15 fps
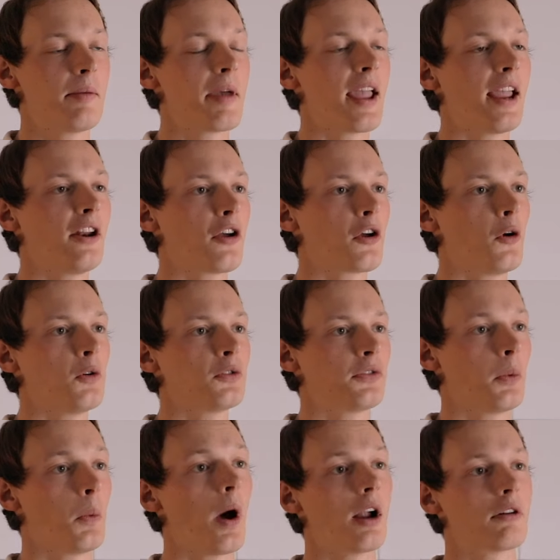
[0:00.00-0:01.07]
a mojito calls
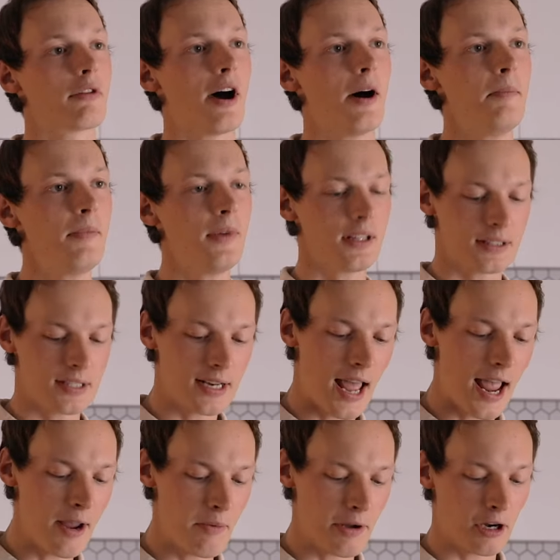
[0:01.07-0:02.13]
for white rum.
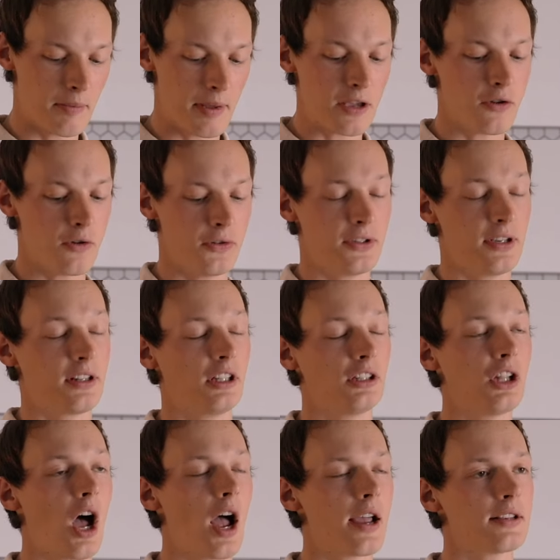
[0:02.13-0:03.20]
Today, we're going to be using the
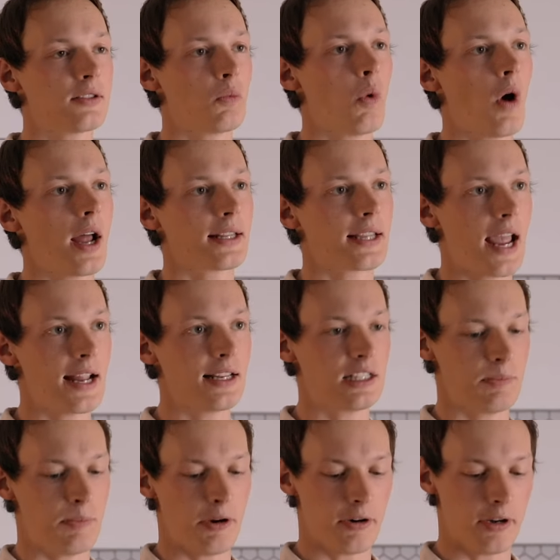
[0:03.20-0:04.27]
Lyre's white cane
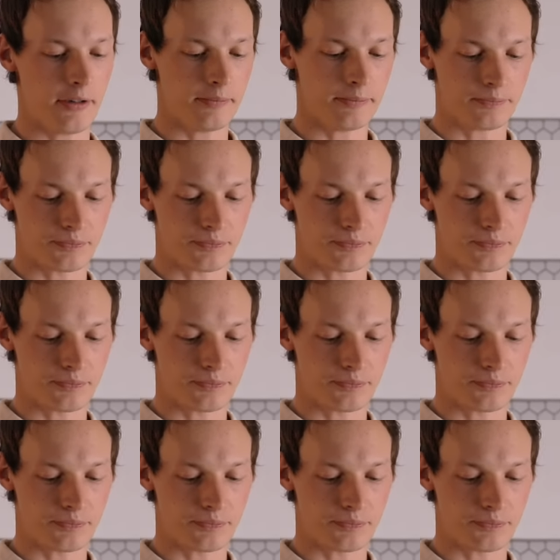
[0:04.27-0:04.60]
spirit.